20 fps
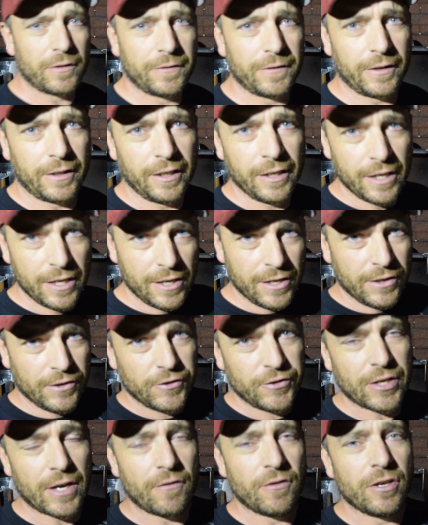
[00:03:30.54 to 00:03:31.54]
for
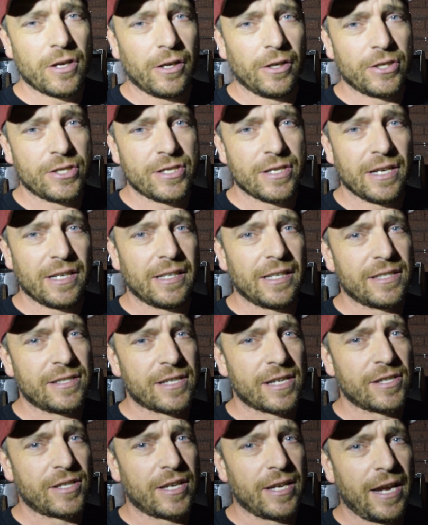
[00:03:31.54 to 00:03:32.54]

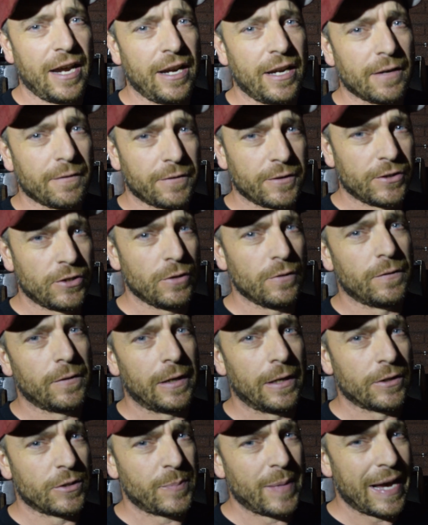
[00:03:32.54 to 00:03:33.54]
$7.99 Canadian for 2
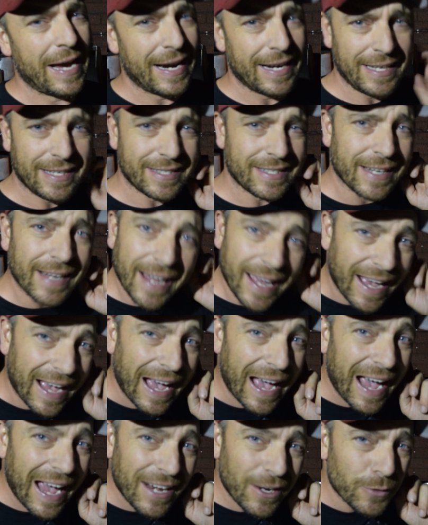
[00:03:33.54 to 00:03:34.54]
4-ounce patties,
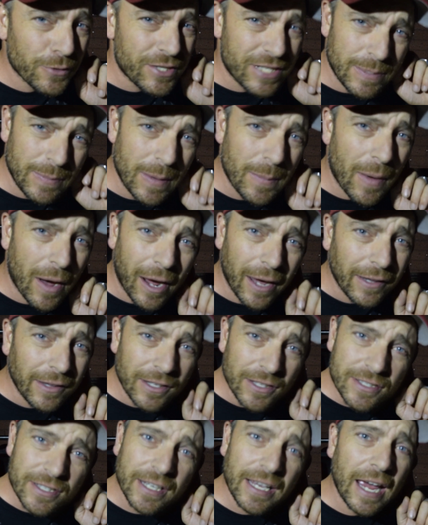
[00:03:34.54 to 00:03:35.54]
I don't see me buying
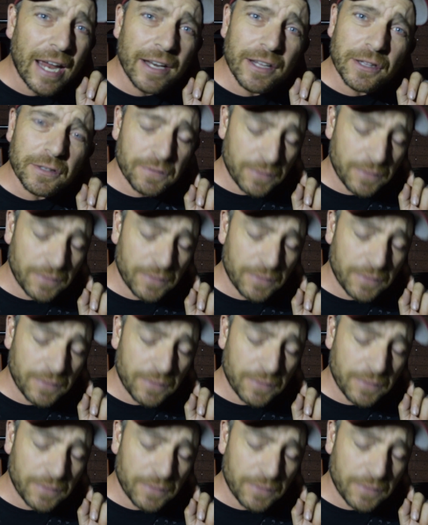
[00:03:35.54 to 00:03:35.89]
these again in the